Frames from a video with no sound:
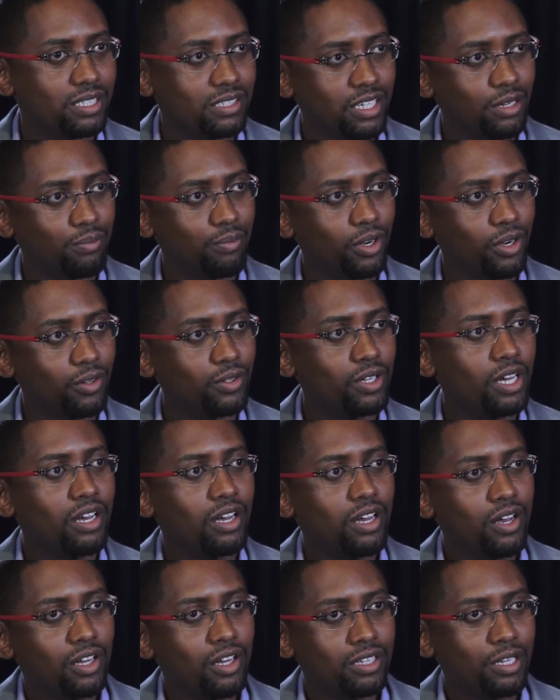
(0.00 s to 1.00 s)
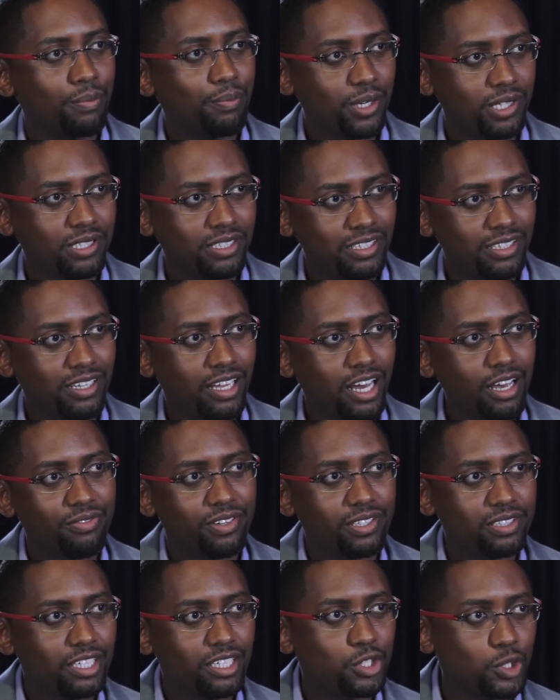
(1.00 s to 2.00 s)
It's about the personal
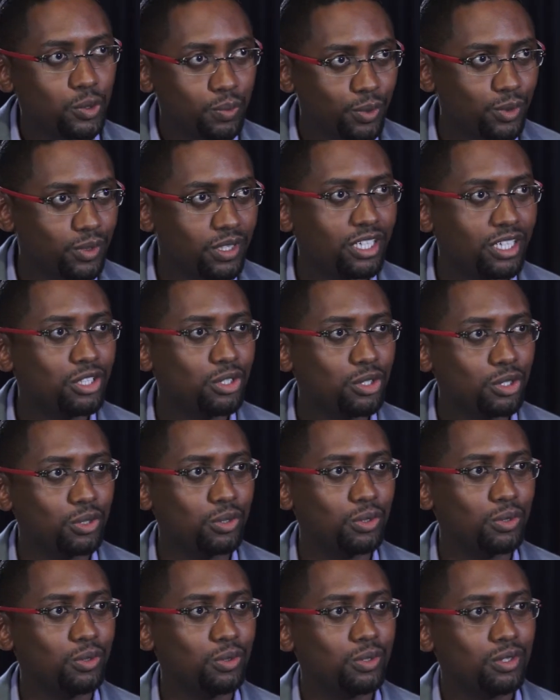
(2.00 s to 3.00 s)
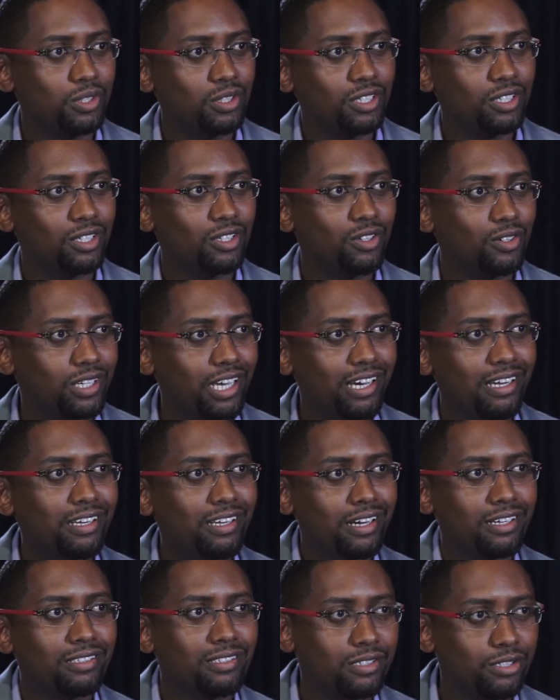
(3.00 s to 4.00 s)
effort that you put into, you know,
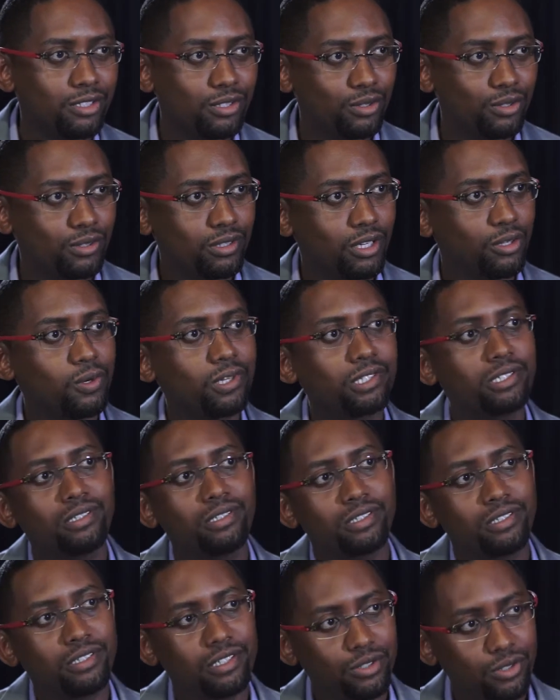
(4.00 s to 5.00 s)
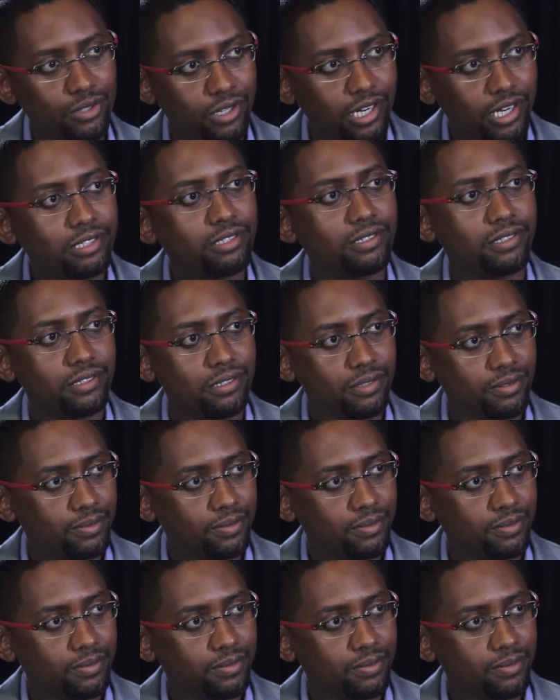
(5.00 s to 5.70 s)
getting answers to the questions that you're asking.